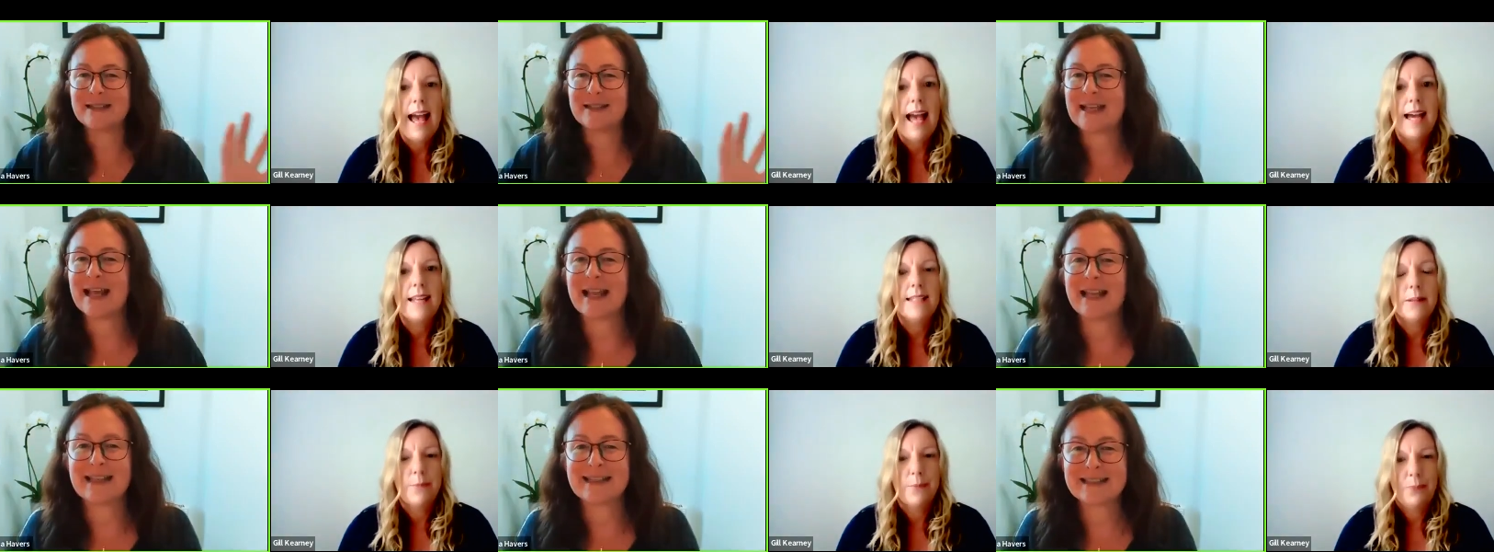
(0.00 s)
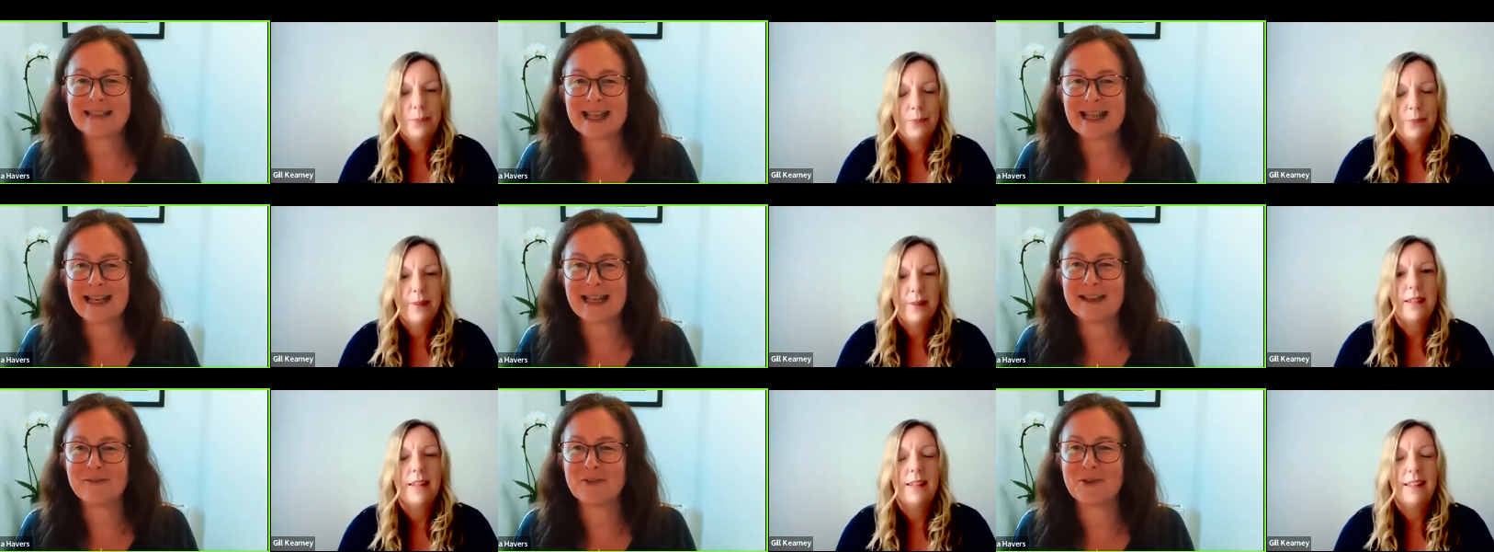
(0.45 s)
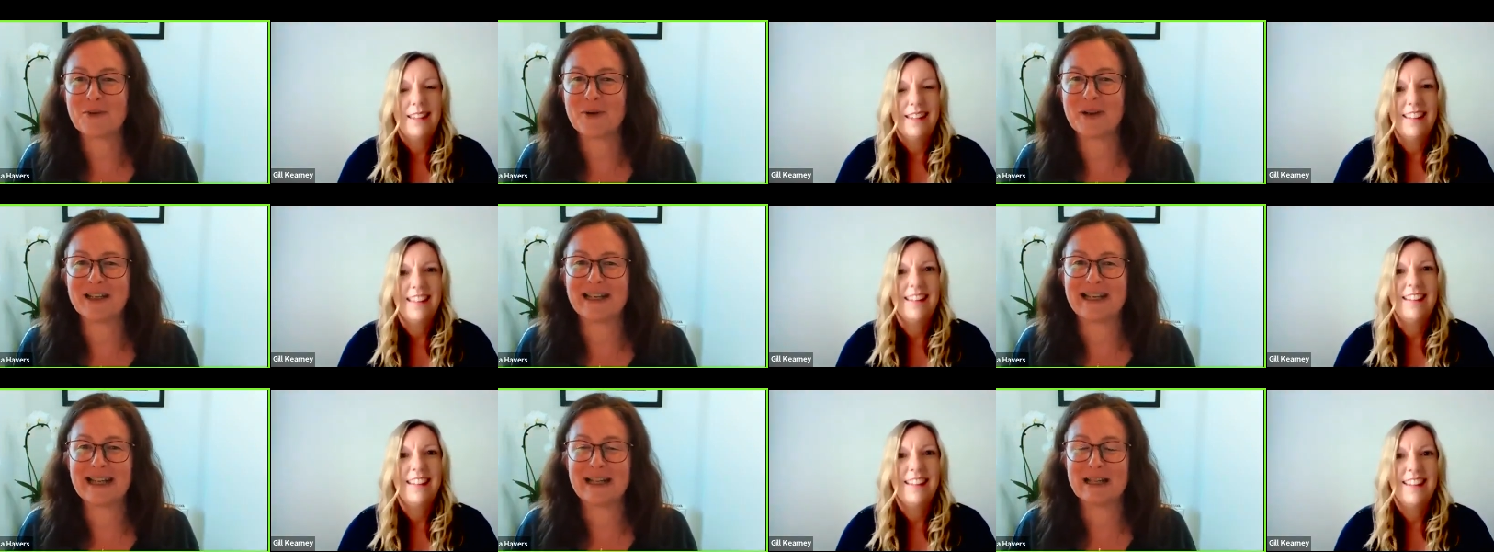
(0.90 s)
Speaker 1: tell
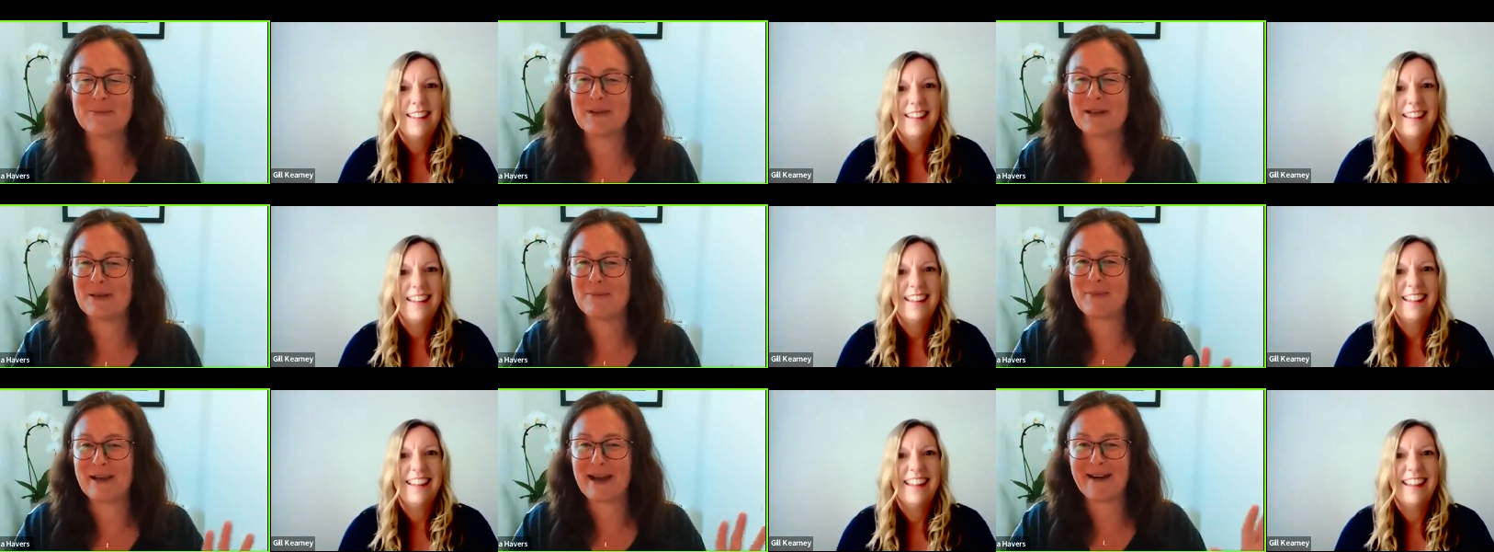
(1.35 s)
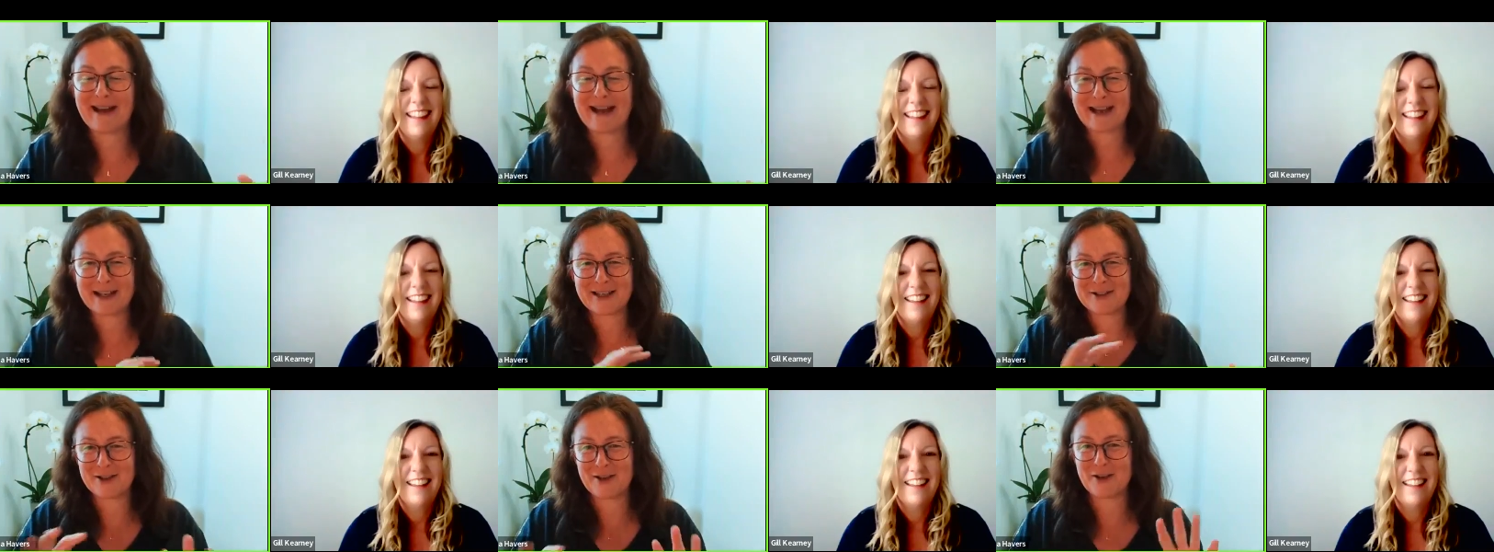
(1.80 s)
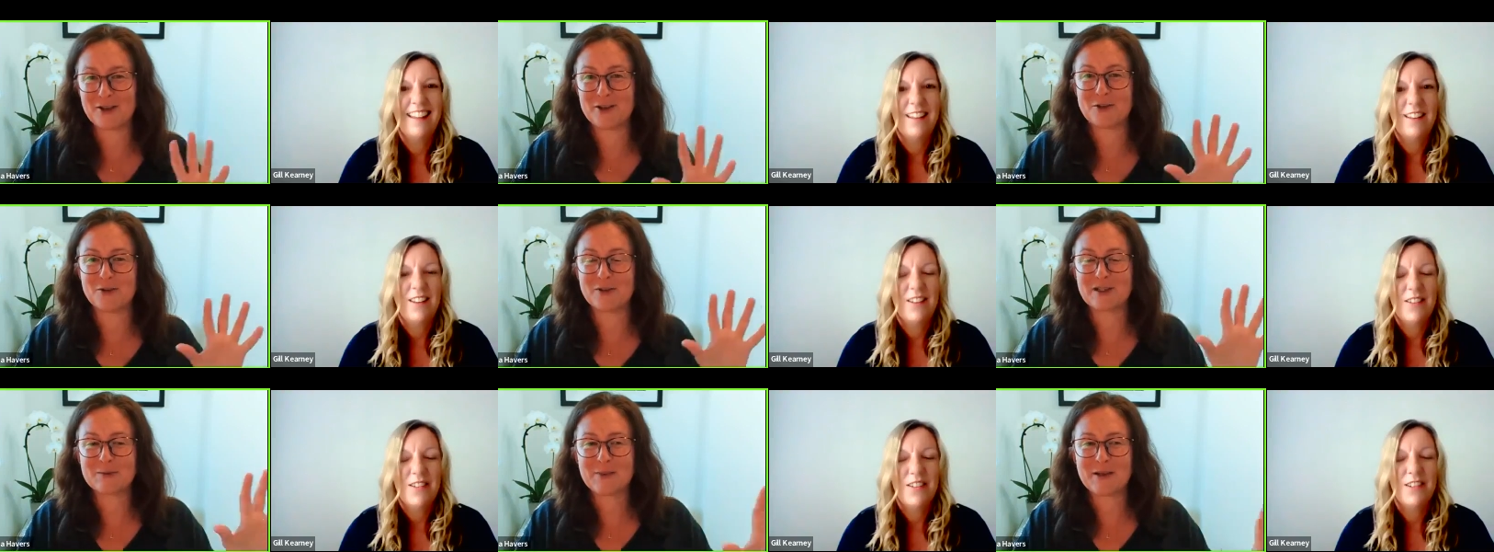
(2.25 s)
everyone a little bit about you know
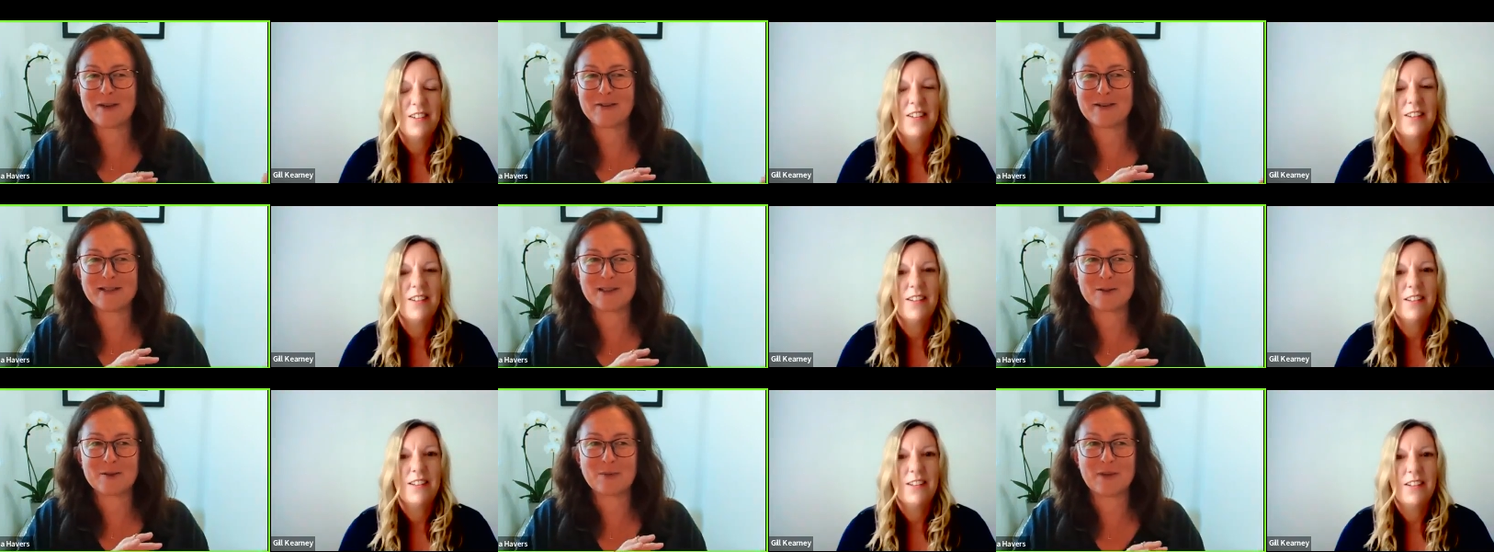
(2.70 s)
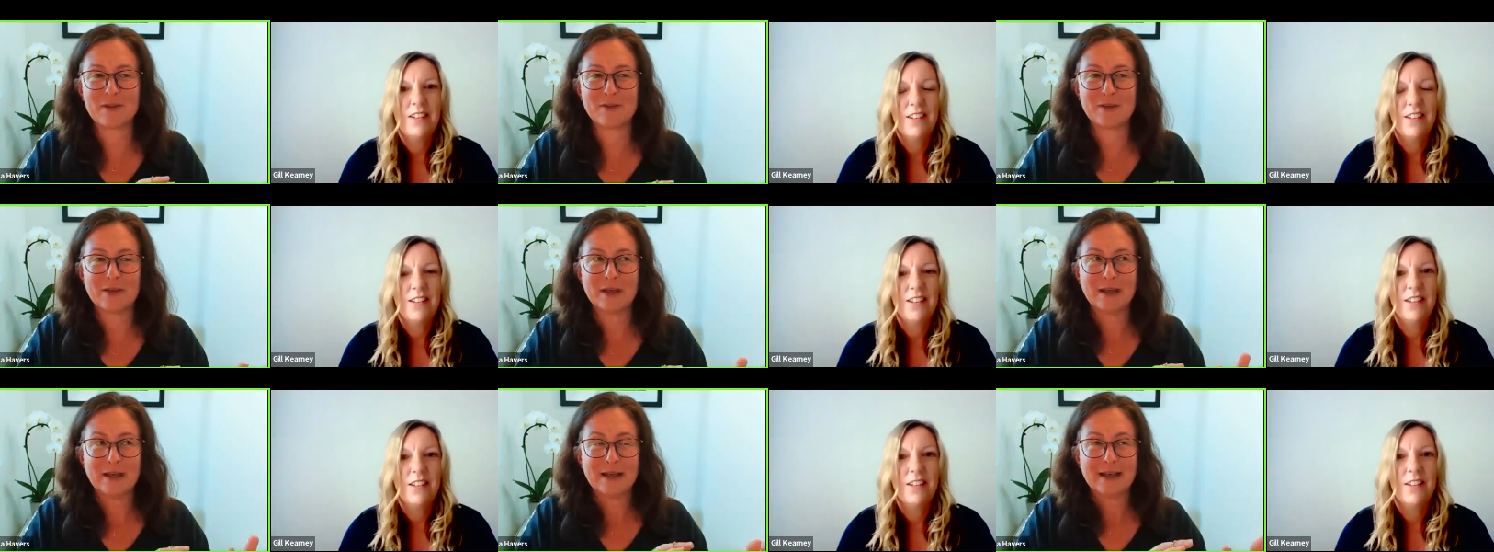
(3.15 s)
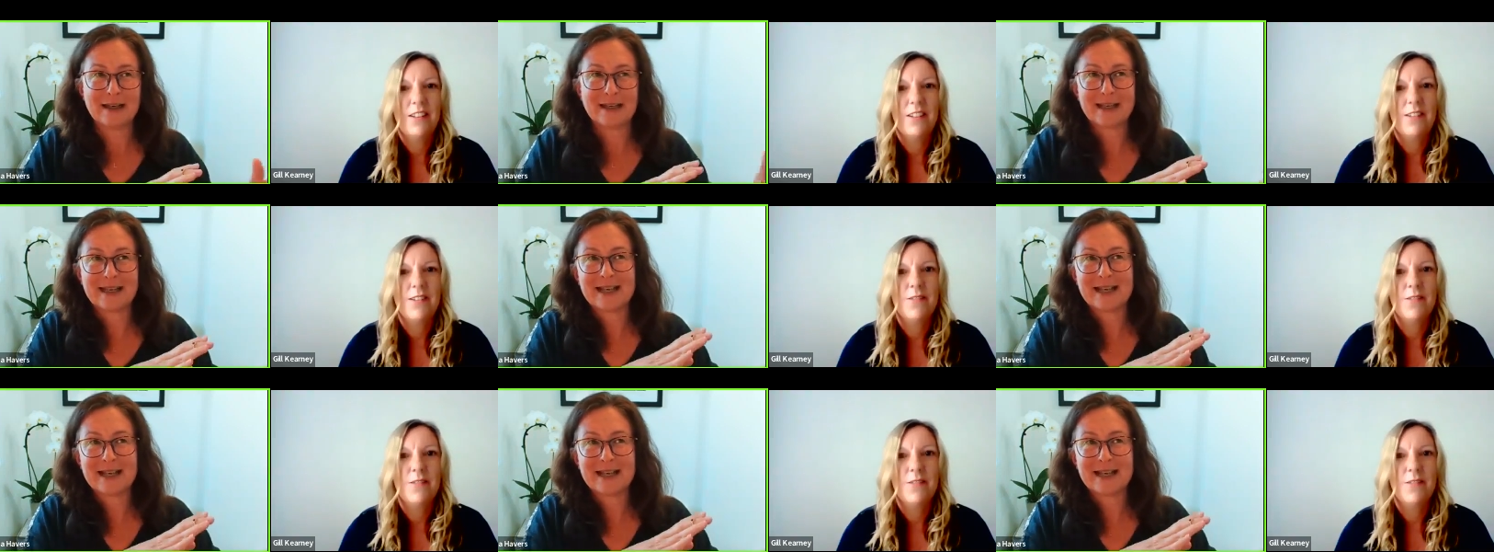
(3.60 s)
your experience with. I